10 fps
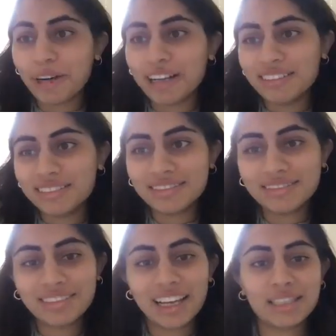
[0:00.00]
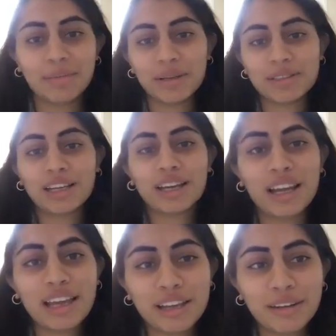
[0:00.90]
Well, I suppose it
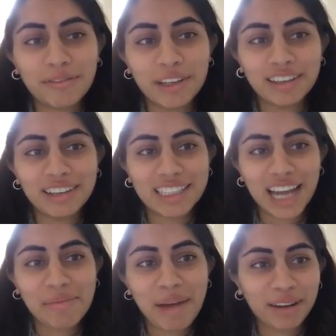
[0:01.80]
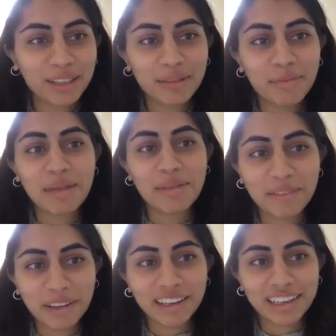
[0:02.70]
could feel, a timeout could maybe
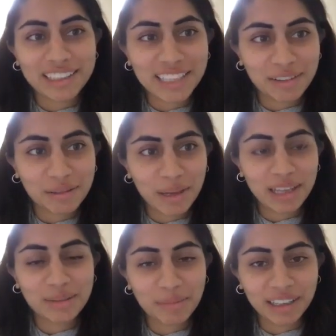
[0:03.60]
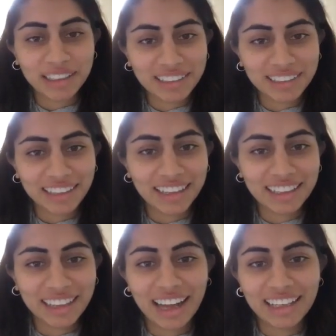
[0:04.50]
feel like a safe space, but
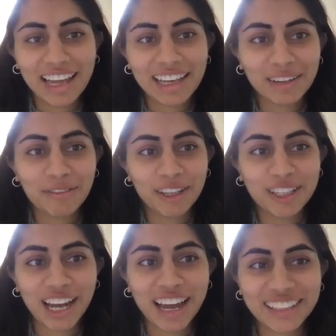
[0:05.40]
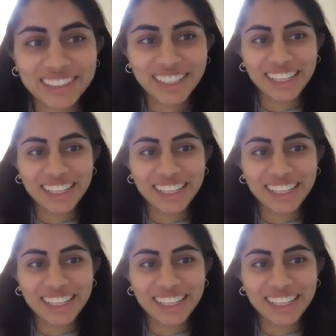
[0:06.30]
unlikely for a child.